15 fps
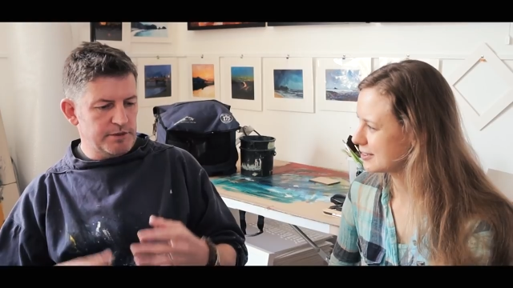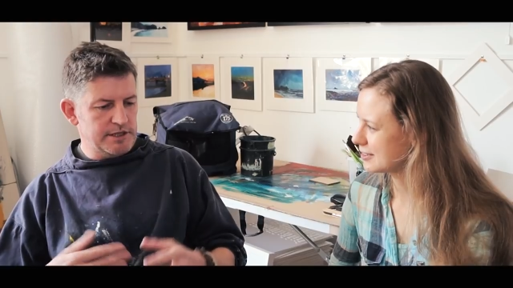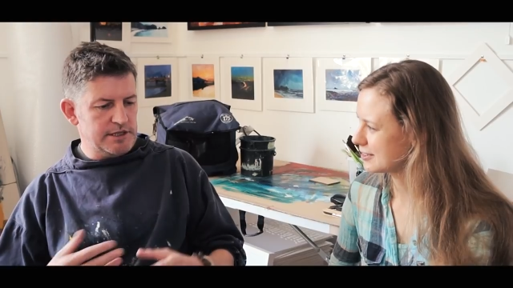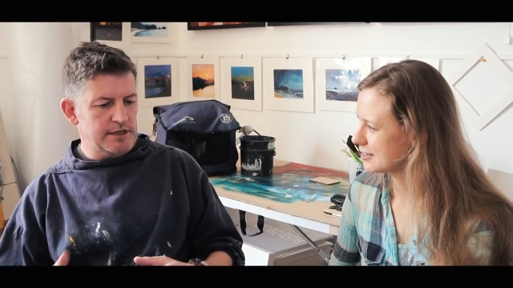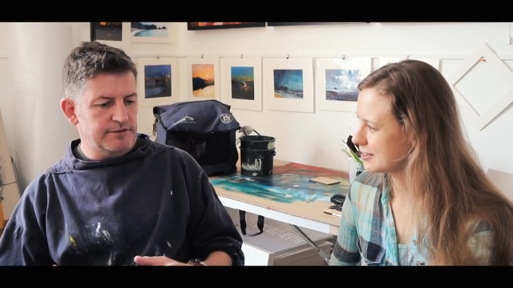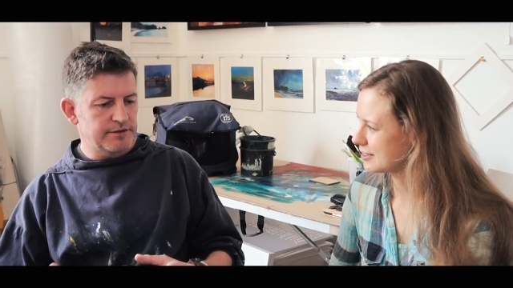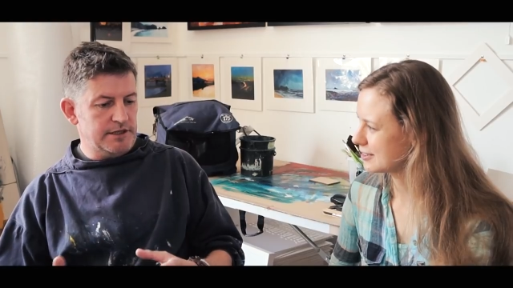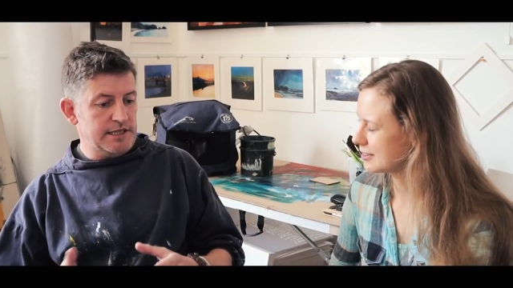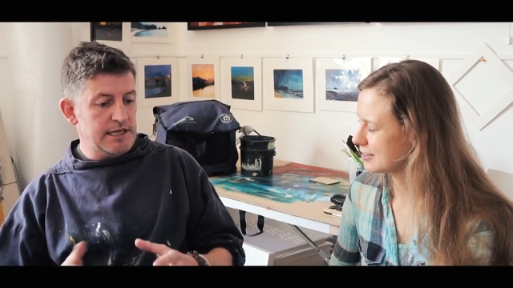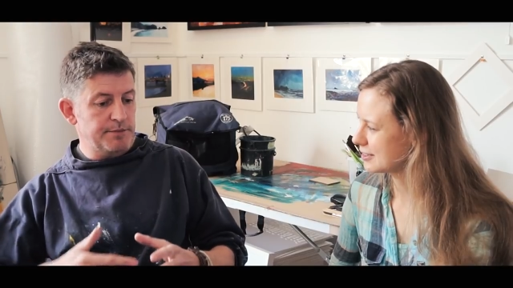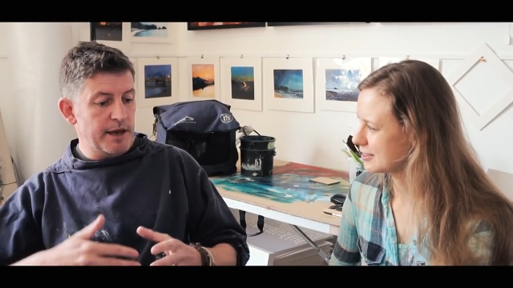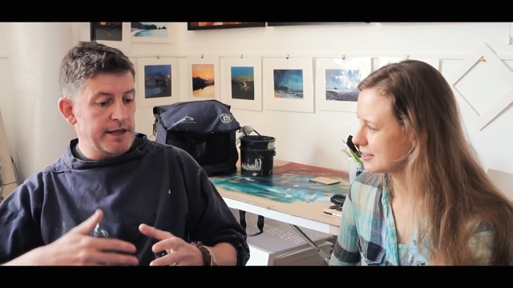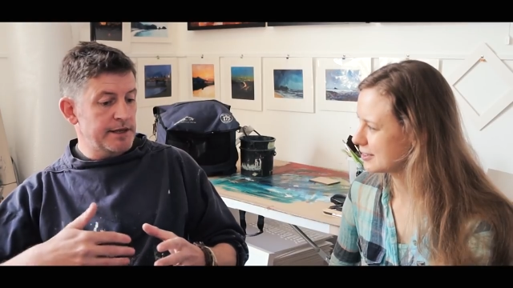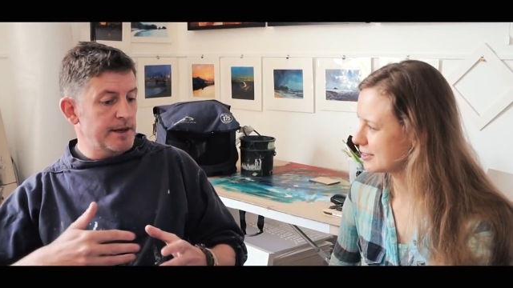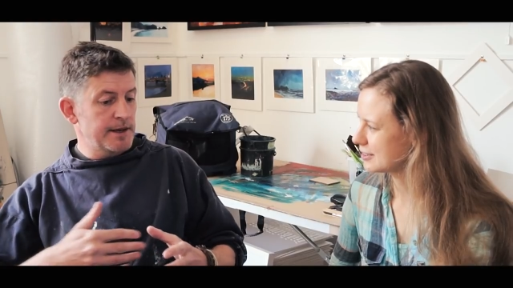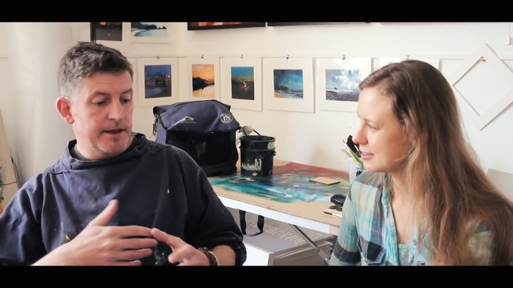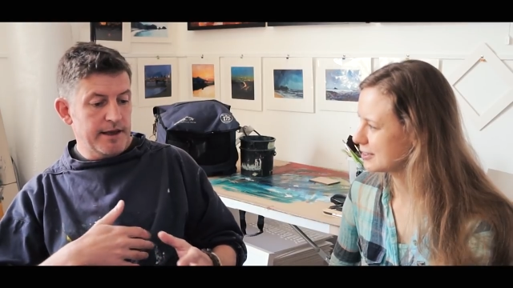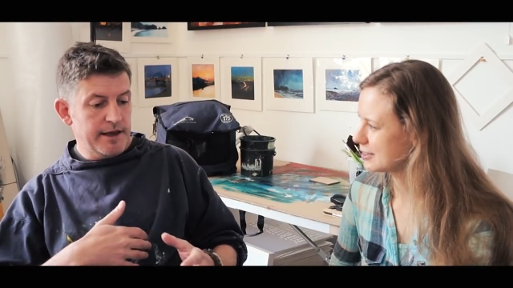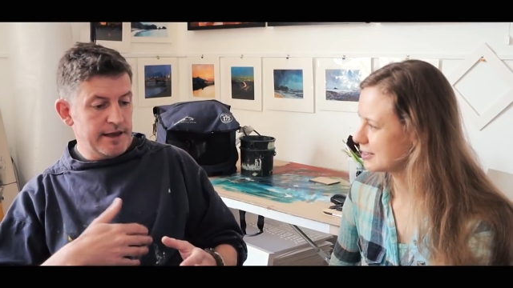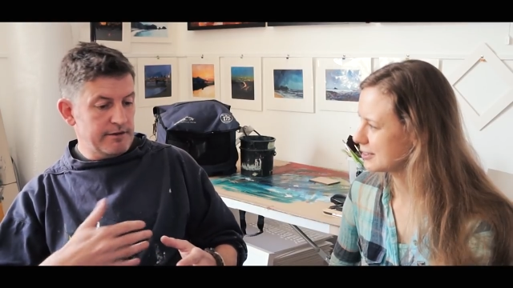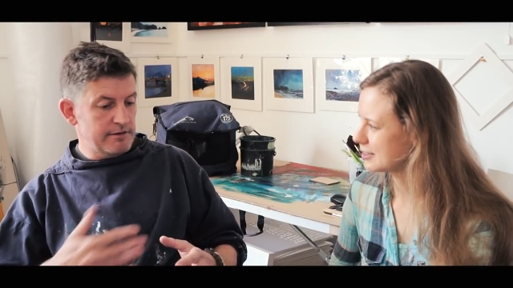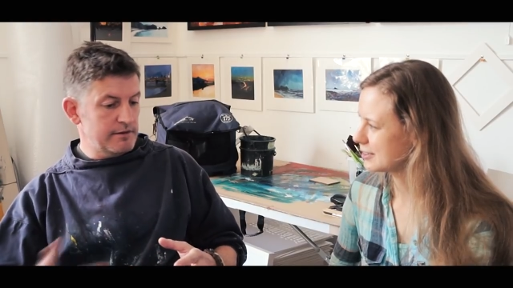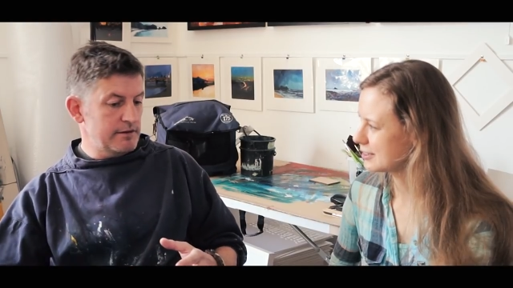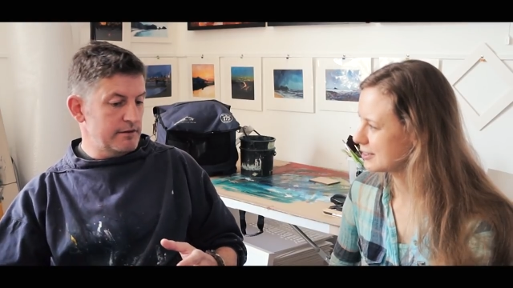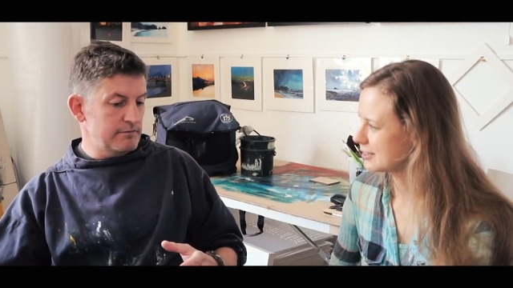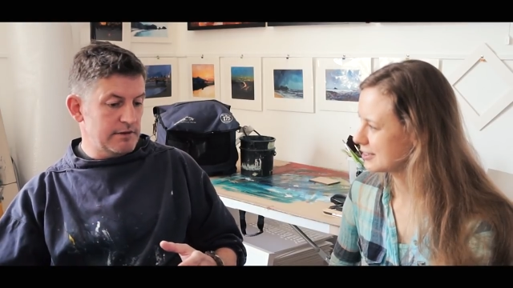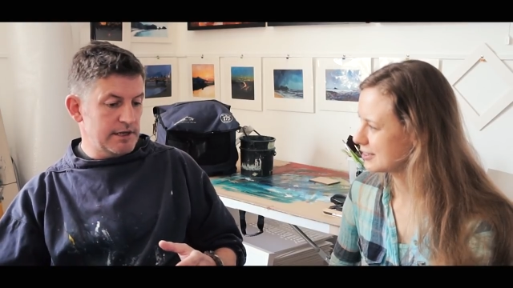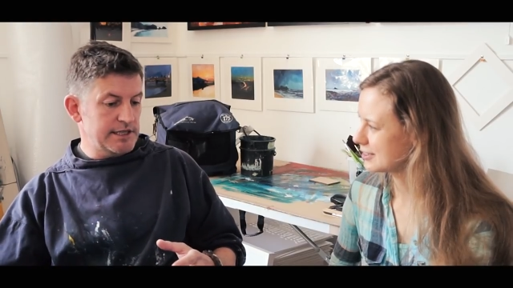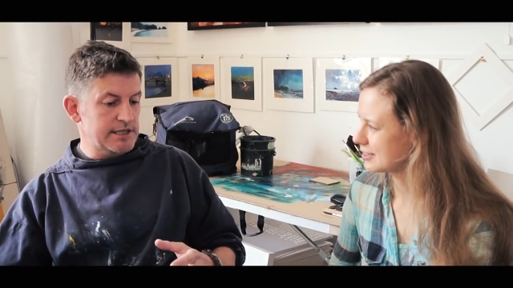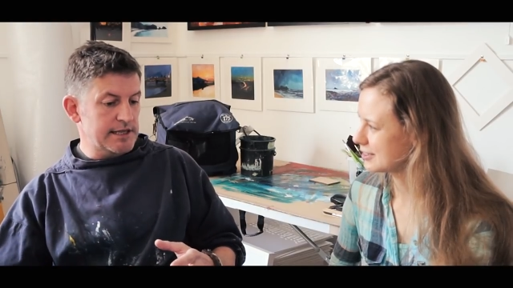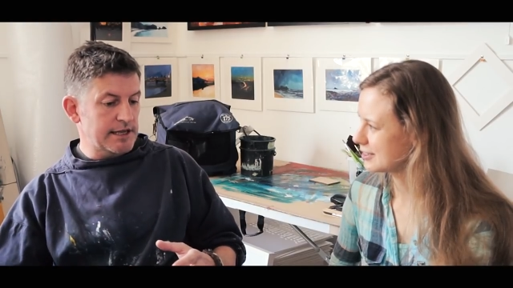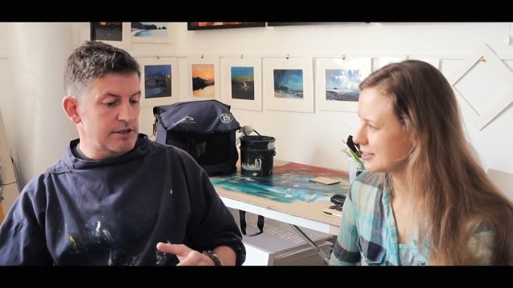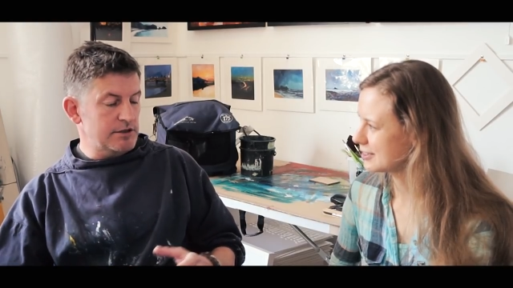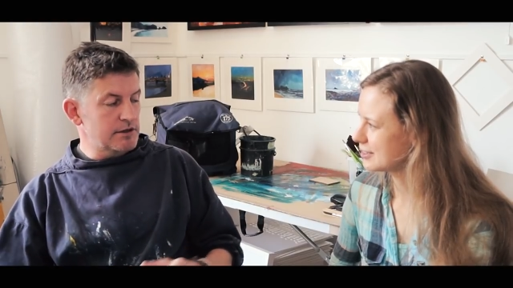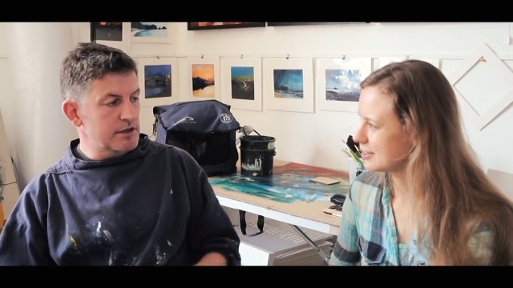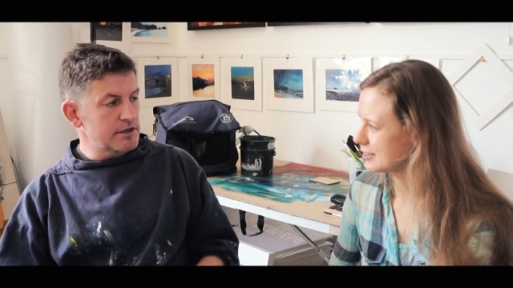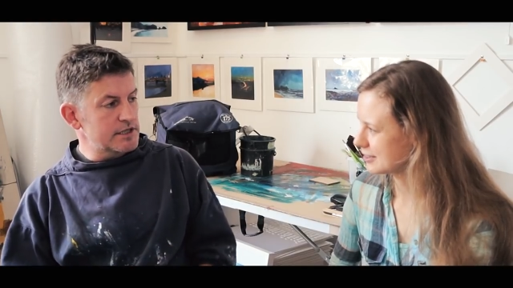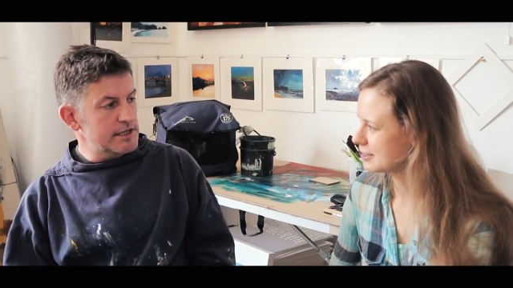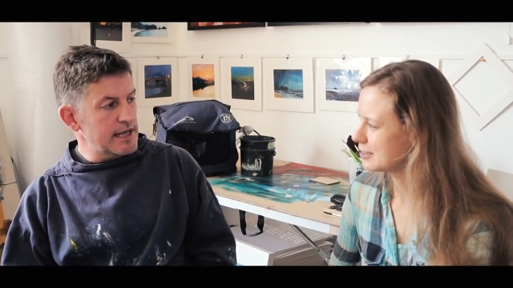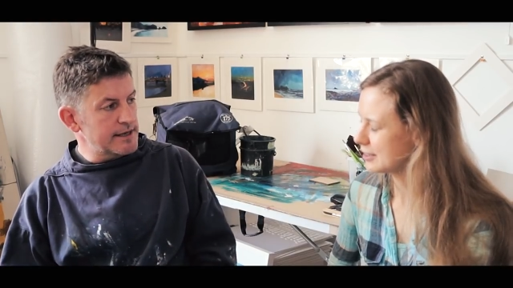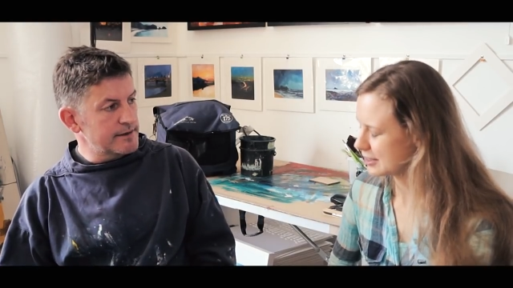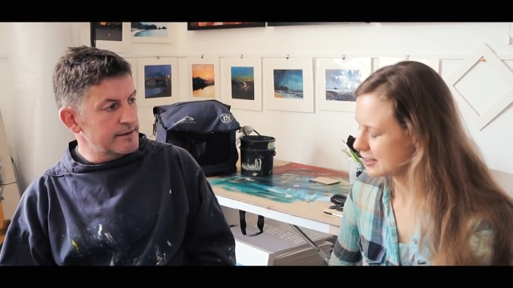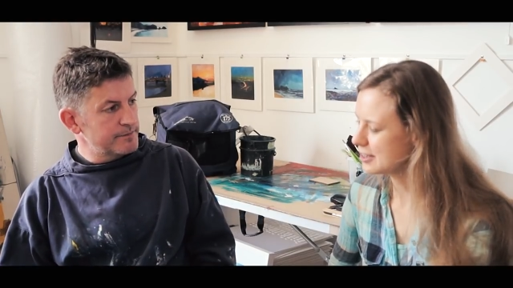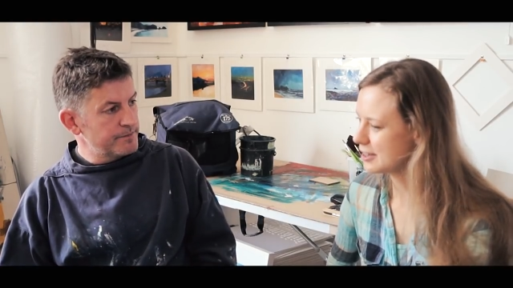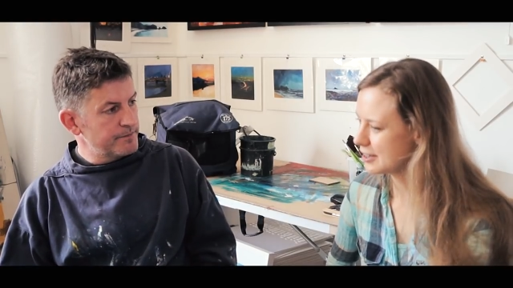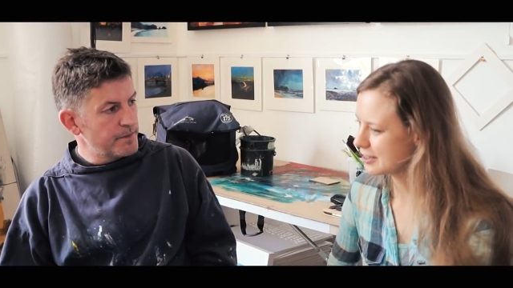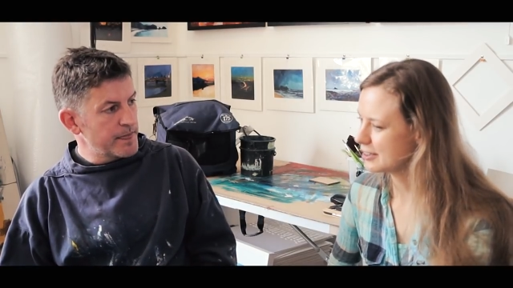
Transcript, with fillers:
Speaker 1: and dropping yourself in the deep end, it, it really stands you in good stead.